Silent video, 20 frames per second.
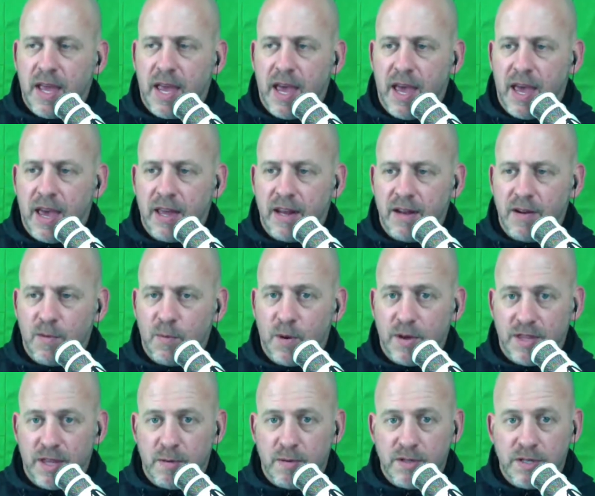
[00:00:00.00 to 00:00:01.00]
and
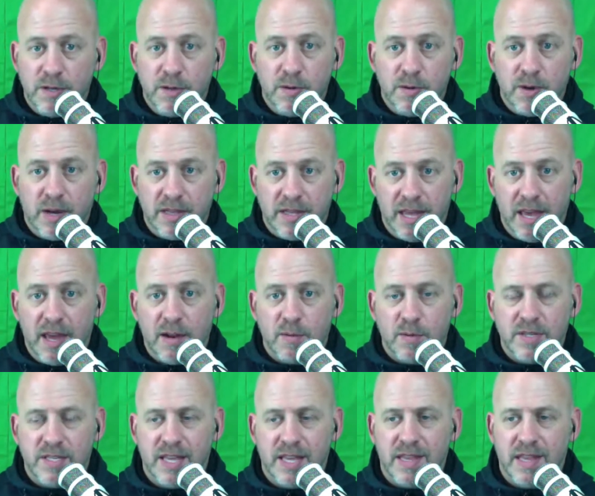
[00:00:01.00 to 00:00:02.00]
what they would do at the end
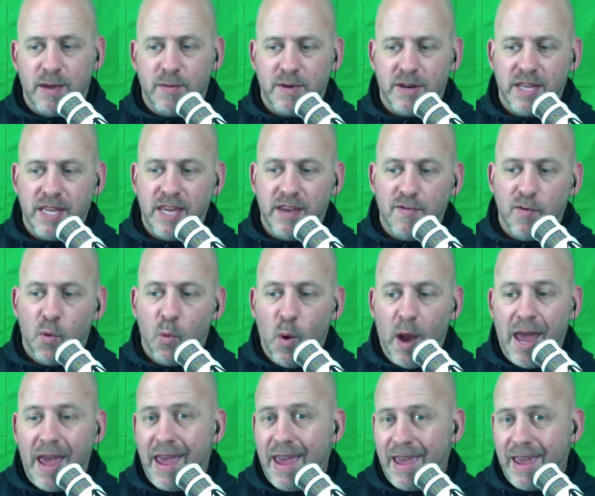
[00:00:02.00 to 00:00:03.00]
was then they would give
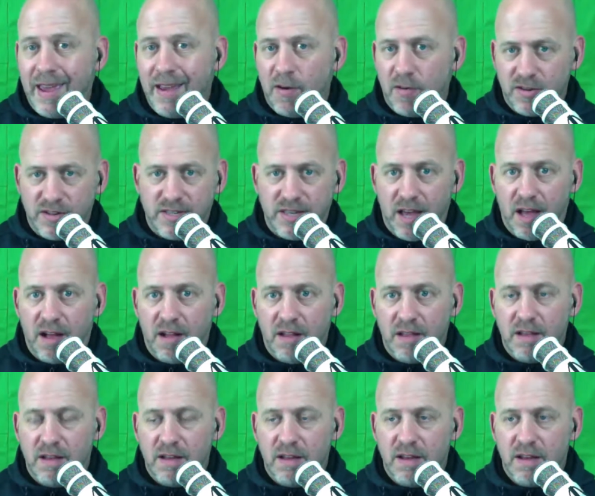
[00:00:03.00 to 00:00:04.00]
away or
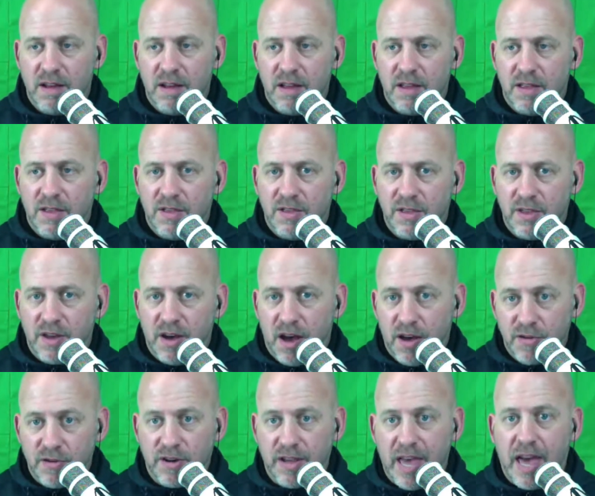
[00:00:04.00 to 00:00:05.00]
sell the
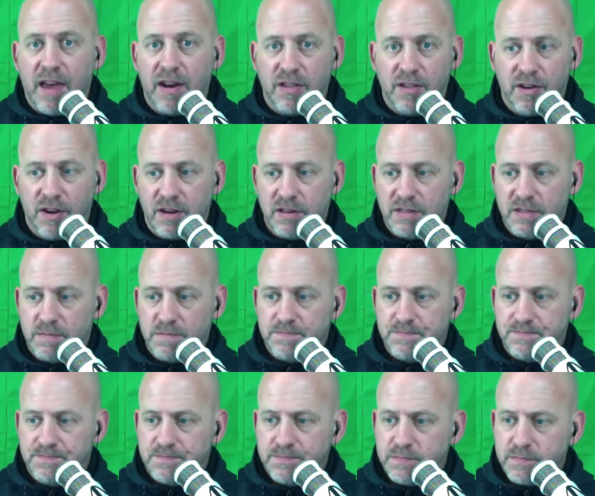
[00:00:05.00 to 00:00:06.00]
other cattle dogs.
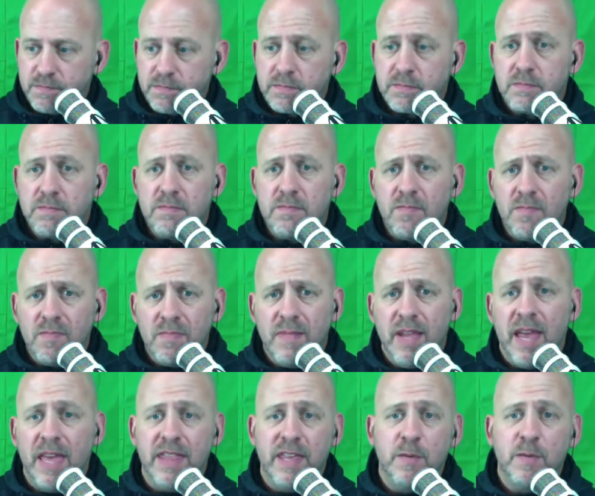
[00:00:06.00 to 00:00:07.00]

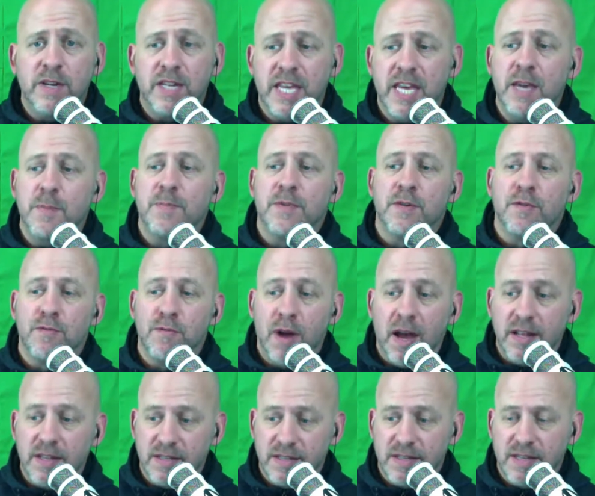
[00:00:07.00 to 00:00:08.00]
And they would keep the
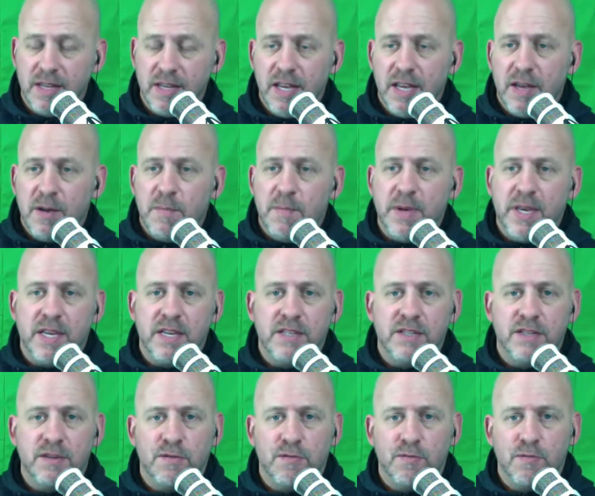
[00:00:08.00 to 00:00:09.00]
runt, because
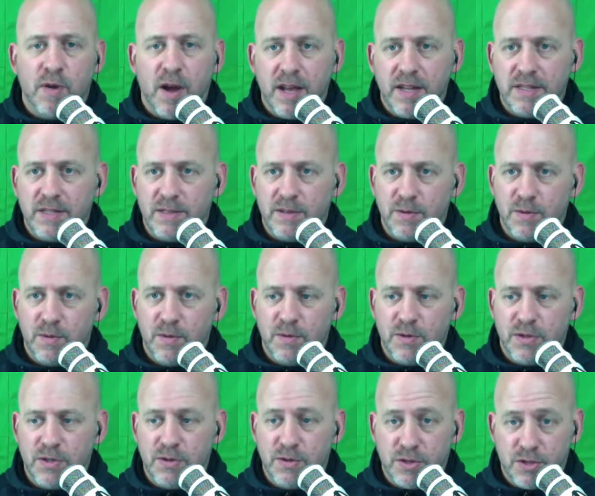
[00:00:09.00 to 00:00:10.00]
the runt
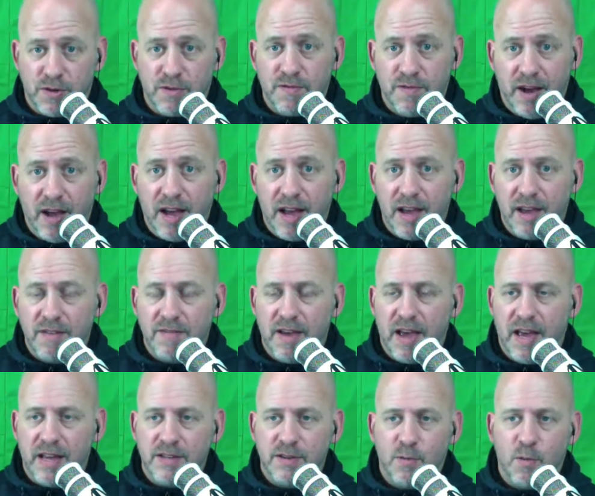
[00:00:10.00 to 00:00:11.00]
to survive
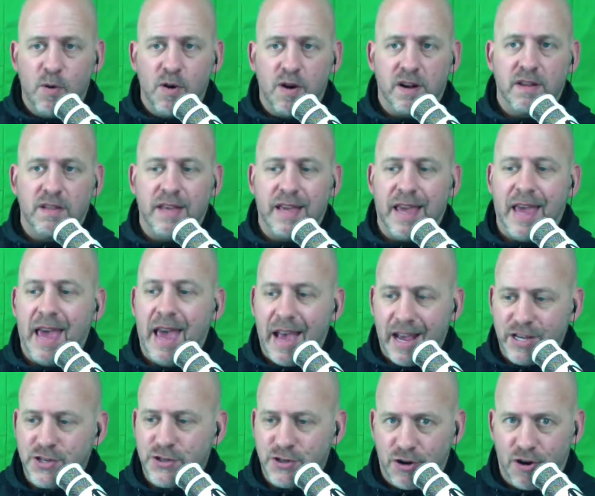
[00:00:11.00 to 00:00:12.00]
had to work like
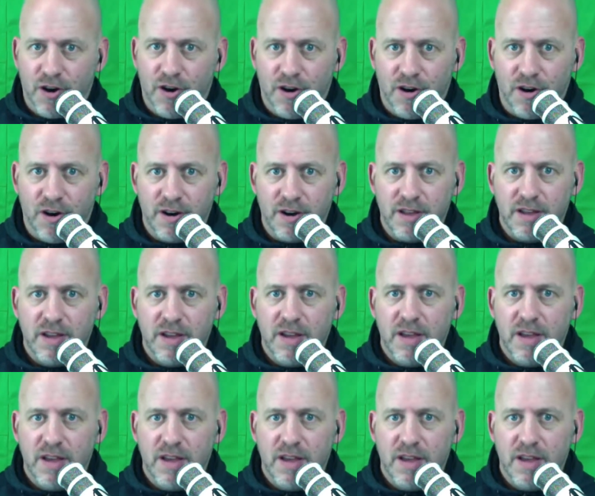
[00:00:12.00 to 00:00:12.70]
extra hard